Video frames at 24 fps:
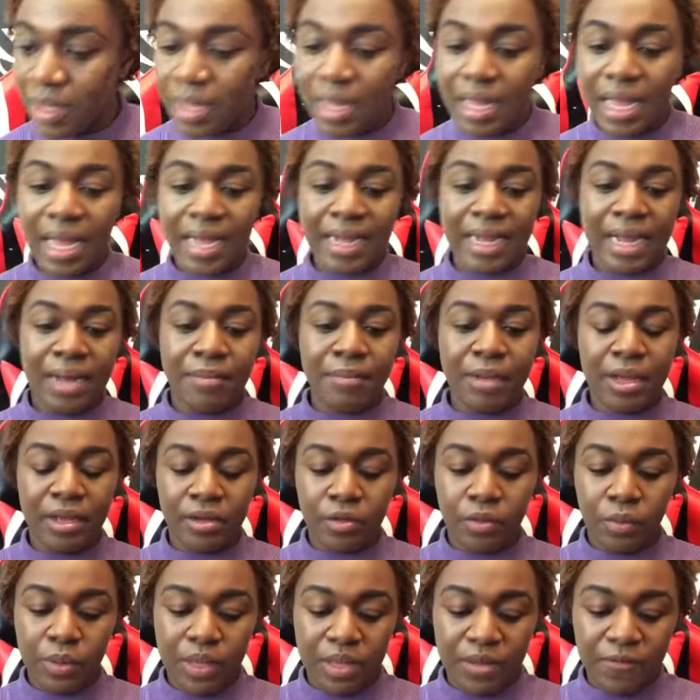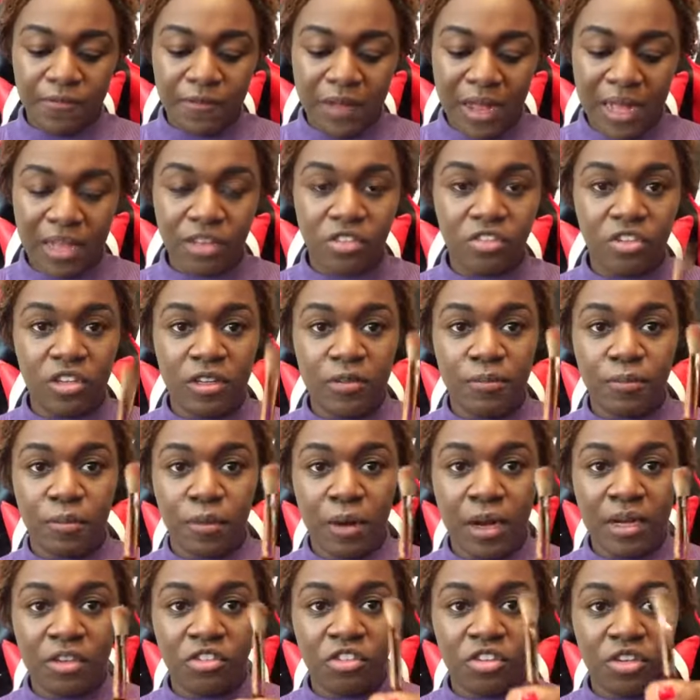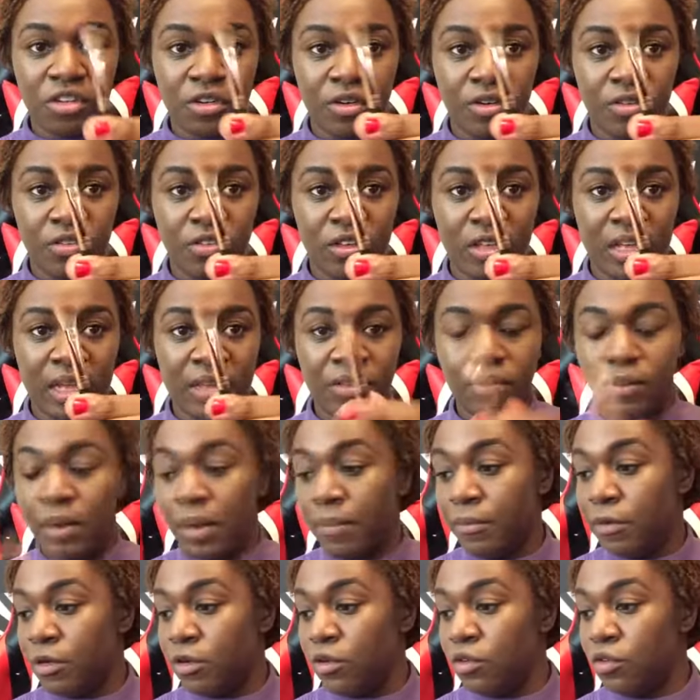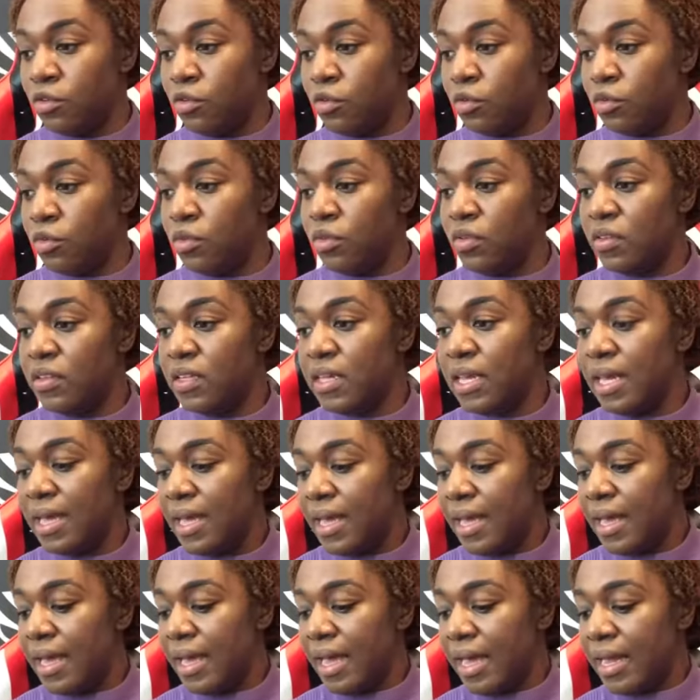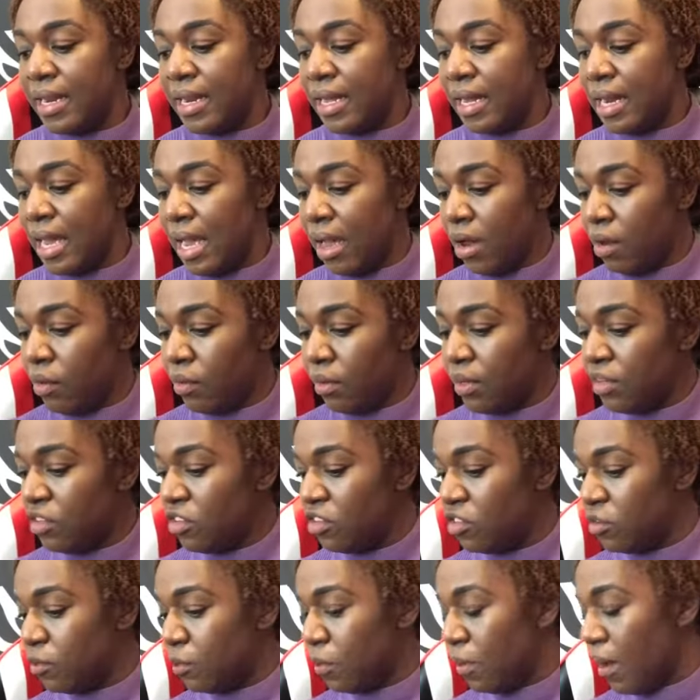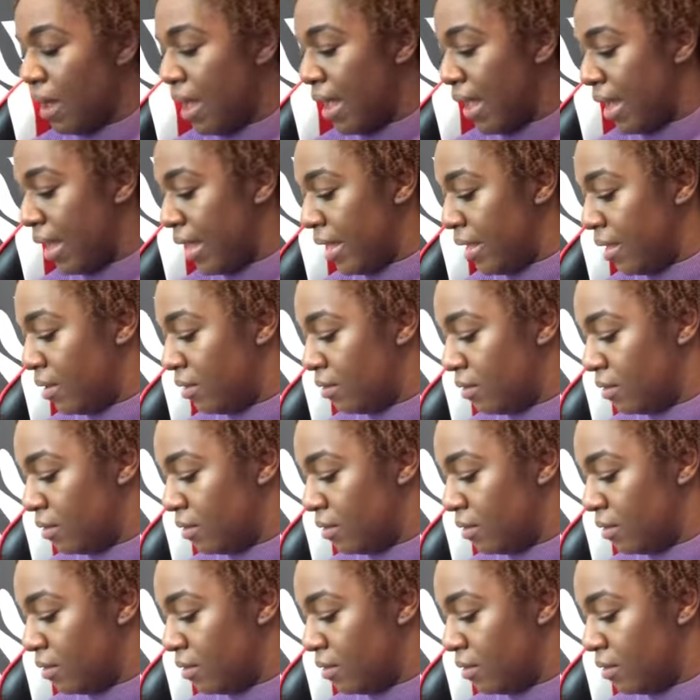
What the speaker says: I got my Givenchy brush here, so that's what I'm going to use. And then I always spray.